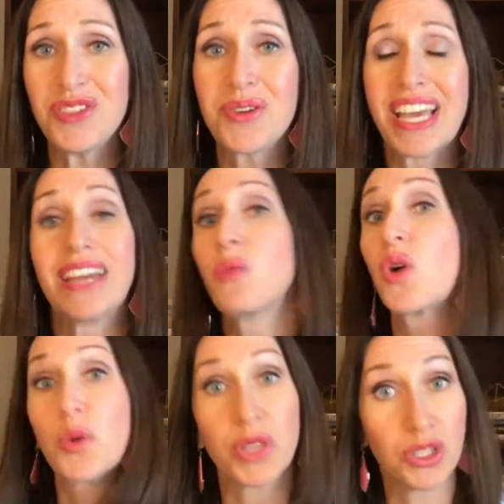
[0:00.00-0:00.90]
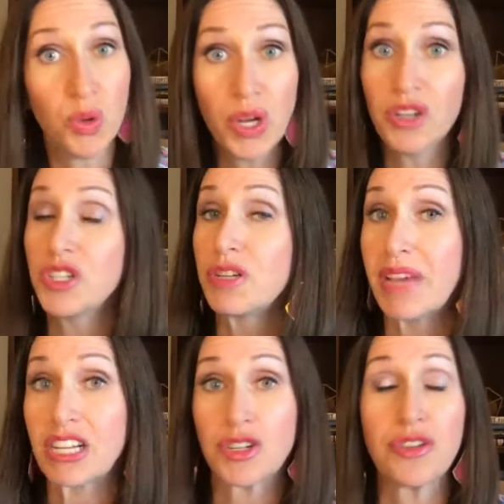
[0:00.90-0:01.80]
You can work with a lawyer to
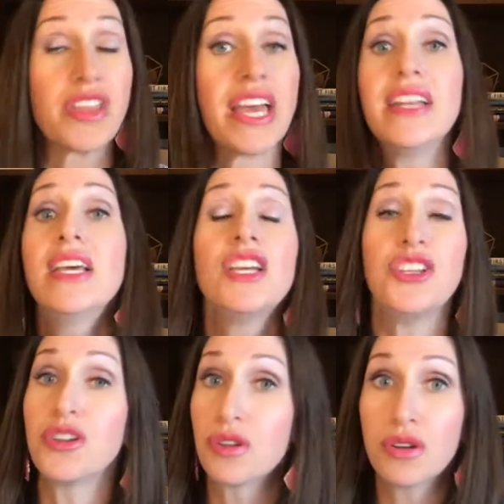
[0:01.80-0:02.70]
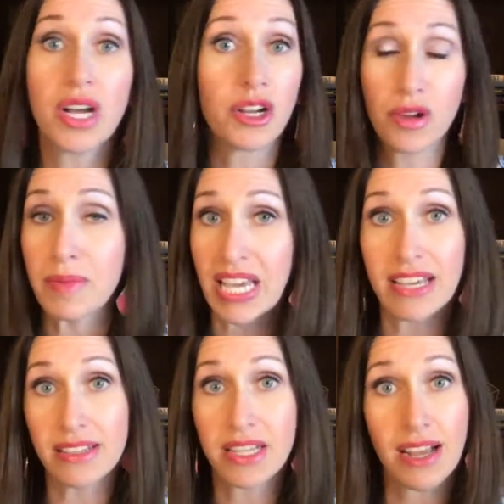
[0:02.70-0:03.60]
make sure that your agreement
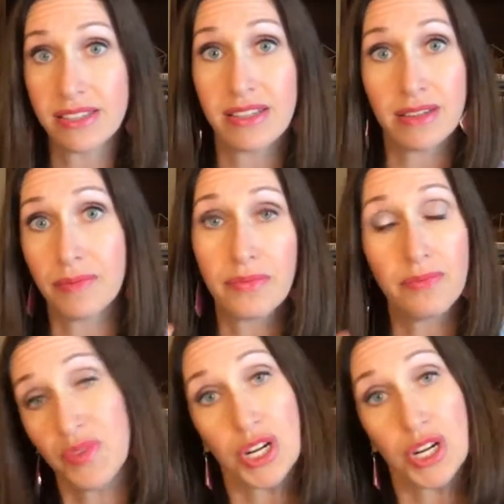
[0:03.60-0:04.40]
is custom,